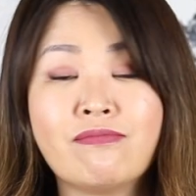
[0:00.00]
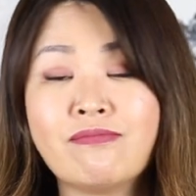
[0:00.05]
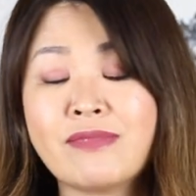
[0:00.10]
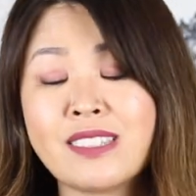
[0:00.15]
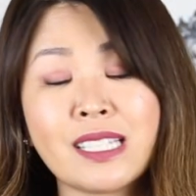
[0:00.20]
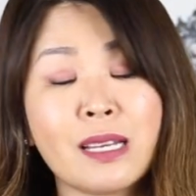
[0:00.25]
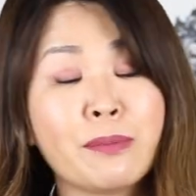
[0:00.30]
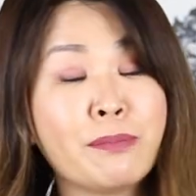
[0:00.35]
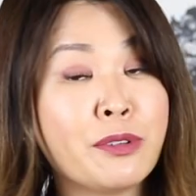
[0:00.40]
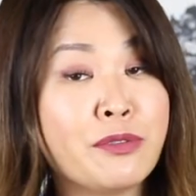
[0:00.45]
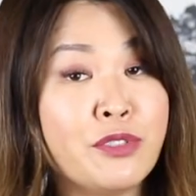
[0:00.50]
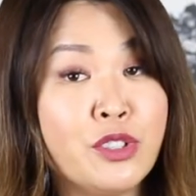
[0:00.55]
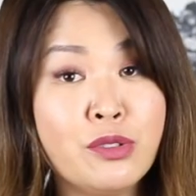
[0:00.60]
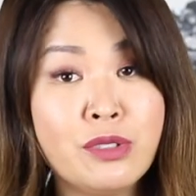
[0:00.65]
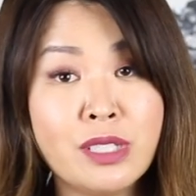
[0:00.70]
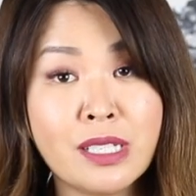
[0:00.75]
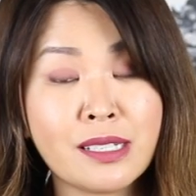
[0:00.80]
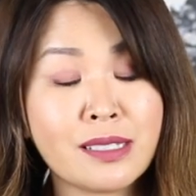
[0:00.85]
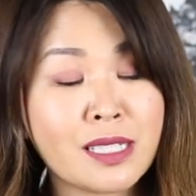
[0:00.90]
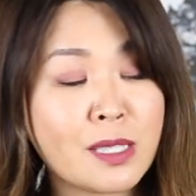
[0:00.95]
Some of you
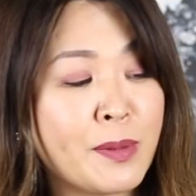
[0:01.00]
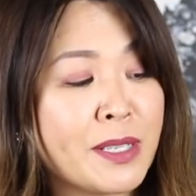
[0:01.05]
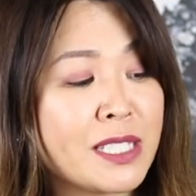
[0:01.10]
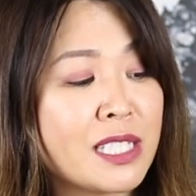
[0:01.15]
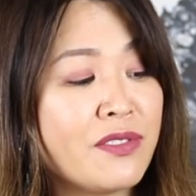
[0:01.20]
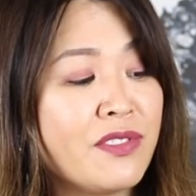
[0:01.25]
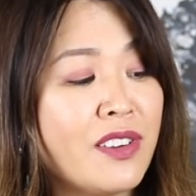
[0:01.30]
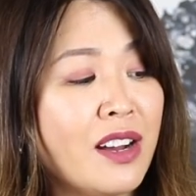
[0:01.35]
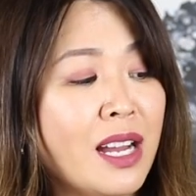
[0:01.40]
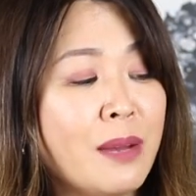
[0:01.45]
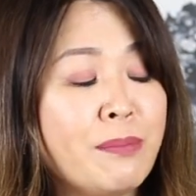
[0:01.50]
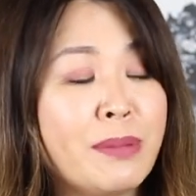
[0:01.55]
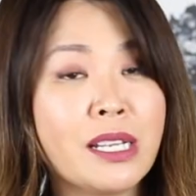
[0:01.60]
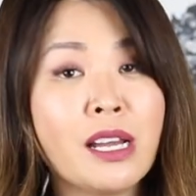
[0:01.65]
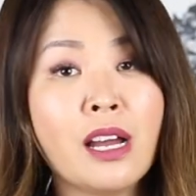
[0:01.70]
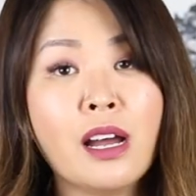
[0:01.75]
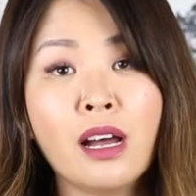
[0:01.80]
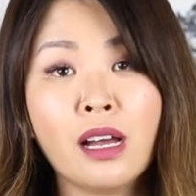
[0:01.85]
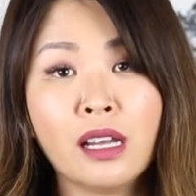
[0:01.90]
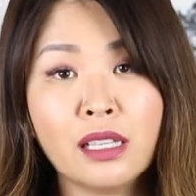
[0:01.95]
didn't specify, but
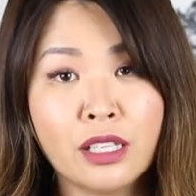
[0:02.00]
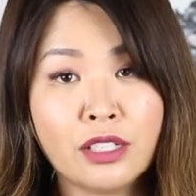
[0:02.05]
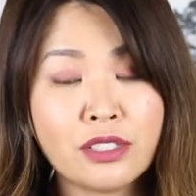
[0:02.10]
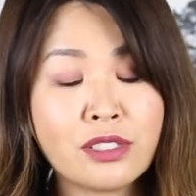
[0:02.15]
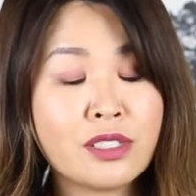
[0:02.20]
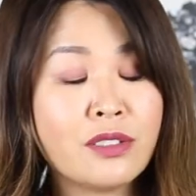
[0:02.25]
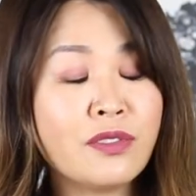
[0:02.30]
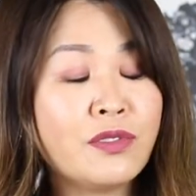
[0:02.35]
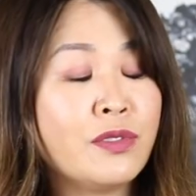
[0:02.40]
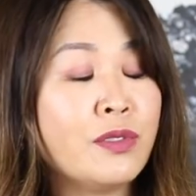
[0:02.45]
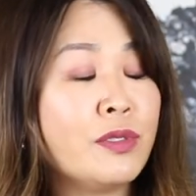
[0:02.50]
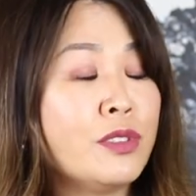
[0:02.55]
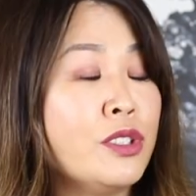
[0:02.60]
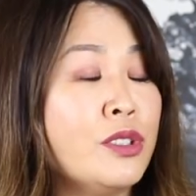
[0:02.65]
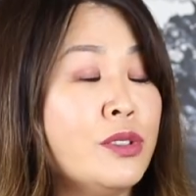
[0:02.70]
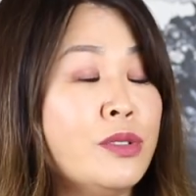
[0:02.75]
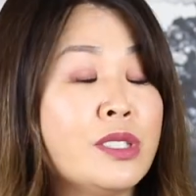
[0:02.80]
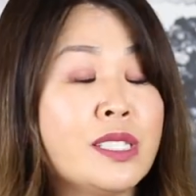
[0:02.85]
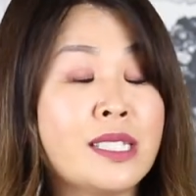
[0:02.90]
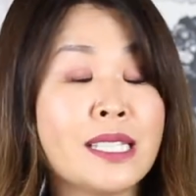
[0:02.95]
lots of
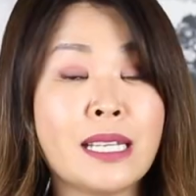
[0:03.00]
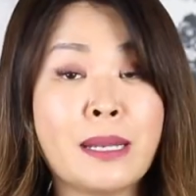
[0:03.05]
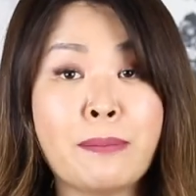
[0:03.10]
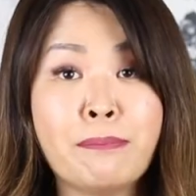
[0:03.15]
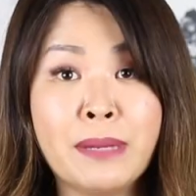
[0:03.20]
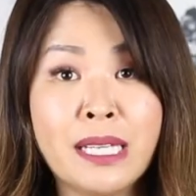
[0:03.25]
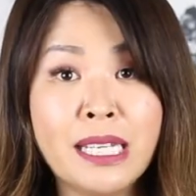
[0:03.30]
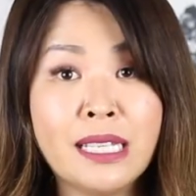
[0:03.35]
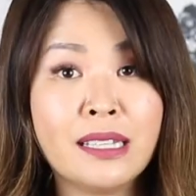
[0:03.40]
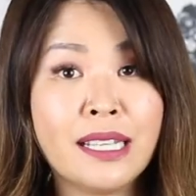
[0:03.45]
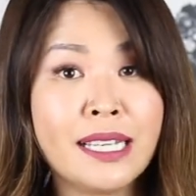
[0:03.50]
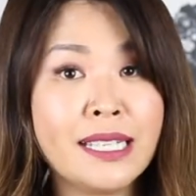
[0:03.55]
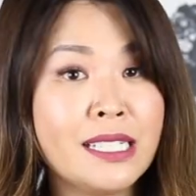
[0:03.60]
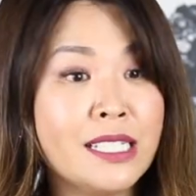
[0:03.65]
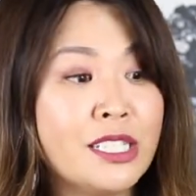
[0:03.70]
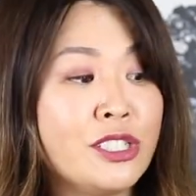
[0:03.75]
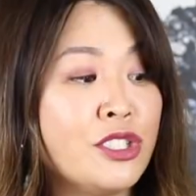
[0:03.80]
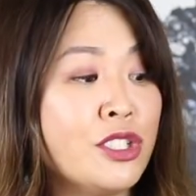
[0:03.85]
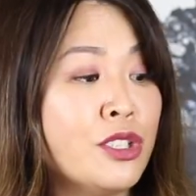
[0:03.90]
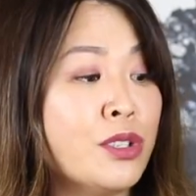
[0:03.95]
you said Mini
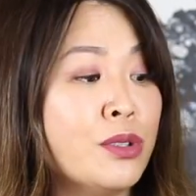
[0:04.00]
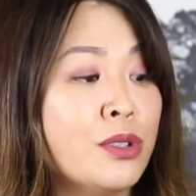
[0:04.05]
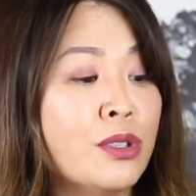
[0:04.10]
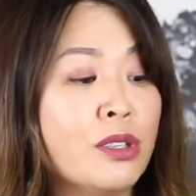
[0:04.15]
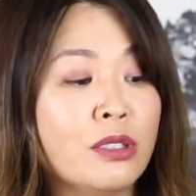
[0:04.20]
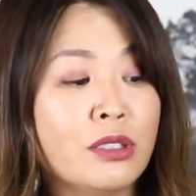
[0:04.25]
Lady Dior.